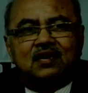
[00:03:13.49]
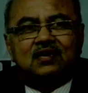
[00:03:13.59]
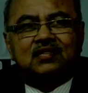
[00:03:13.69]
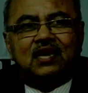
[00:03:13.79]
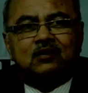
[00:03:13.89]

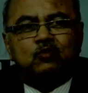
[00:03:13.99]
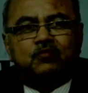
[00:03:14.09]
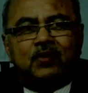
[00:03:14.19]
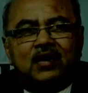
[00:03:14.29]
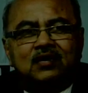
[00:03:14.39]
And then you
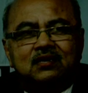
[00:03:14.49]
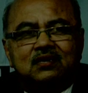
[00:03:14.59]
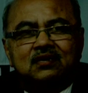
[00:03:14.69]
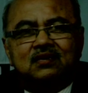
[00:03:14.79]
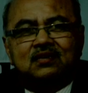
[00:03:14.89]
find
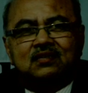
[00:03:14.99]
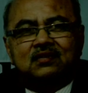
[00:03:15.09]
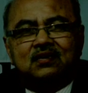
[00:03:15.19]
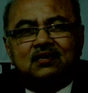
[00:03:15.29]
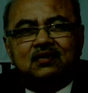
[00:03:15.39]

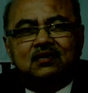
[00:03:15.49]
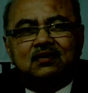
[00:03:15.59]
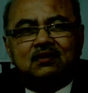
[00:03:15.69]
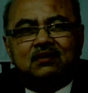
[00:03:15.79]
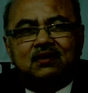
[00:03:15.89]

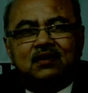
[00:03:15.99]
the,